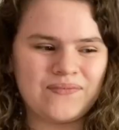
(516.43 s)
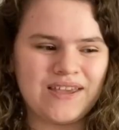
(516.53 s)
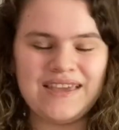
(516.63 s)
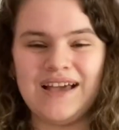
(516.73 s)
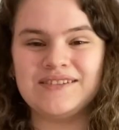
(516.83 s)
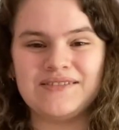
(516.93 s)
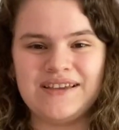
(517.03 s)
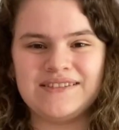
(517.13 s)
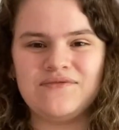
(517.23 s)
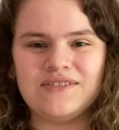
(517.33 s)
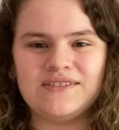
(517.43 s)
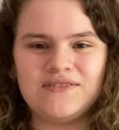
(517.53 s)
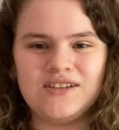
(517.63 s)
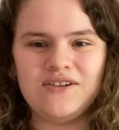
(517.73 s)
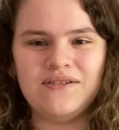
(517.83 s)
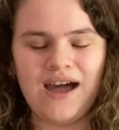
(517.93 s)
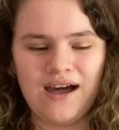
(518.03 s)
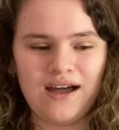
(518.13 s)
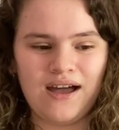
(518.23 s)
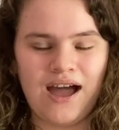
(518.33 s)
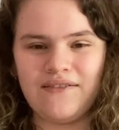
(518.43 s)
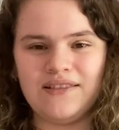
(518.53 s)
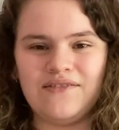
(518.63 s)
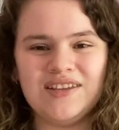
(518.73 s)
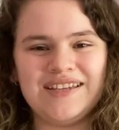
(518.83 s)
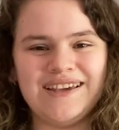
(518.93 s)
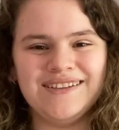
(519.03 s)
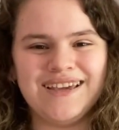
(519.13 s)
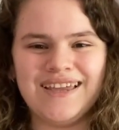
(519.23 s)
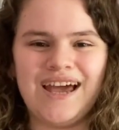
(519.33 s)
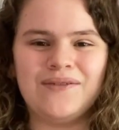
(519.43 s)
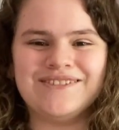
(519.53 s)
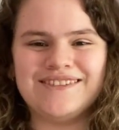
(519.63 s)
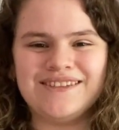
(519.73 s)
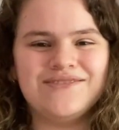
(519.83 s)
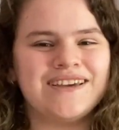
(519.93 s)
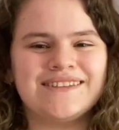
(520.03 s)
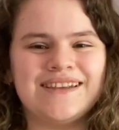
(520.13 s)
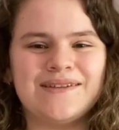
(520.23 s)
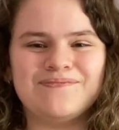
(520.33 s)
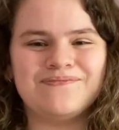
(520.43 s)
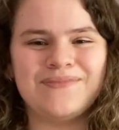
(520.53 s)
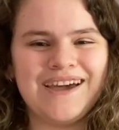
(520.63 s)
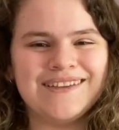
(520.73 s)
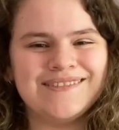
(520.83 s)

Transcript: Yeah, so that's it for this video. Have a lovely day, and I will see you next time. Bye.